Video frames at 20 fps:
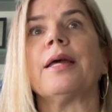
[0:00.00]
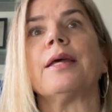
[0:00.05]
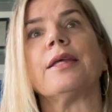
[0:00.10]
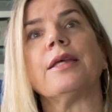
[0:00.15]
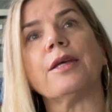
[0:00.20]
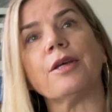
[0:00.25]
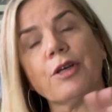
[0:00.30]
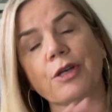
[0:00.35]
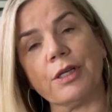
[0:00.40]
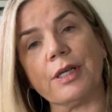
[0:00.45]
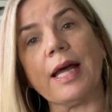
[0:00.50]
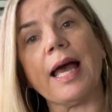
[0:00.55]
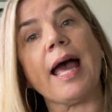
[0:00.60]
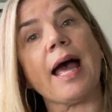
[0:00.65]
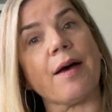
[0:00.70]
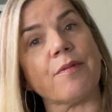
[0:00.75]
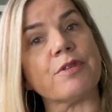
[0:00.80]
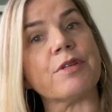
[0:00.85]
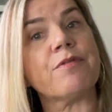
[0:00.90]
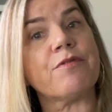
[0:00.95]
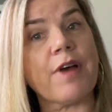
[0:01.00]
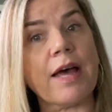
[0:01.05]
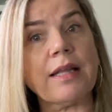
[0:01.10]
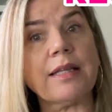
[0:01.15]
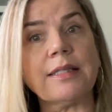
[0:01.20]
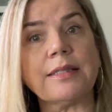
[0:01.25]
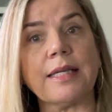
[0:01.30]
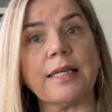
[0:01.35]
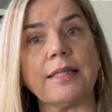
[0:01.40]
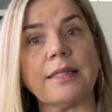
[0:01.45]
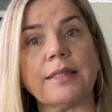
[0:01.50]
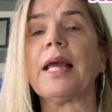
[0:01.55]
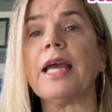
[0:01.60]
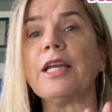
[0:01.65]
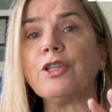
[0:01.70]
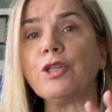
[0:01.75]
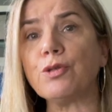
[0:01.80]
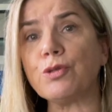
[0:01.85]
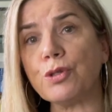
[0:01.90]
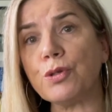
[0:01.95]
You're going to have to validate it.
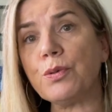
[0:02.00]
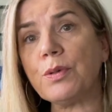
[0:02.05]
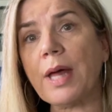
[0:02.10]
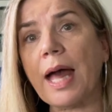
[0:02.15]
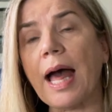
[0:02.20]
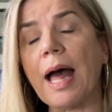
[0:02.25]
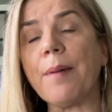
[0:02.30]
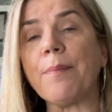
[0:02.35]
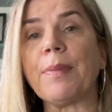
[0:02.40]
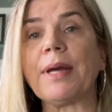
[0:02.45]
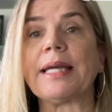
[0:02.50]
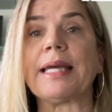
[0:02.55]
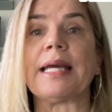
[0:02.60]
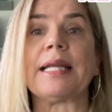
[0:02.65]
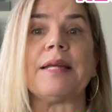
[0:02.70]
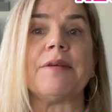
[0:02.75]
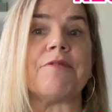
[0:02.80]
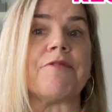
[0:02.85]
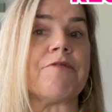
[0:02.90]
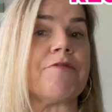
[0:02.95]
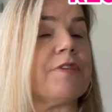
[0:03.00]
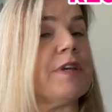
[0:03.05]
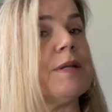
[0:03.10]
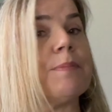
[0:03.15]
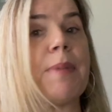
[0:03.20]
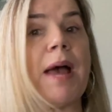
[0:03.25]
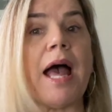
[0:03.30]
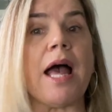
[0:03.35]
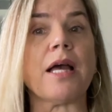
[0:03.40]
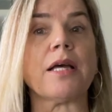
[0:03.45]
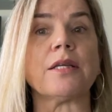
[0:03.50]
And you do that by getting feedback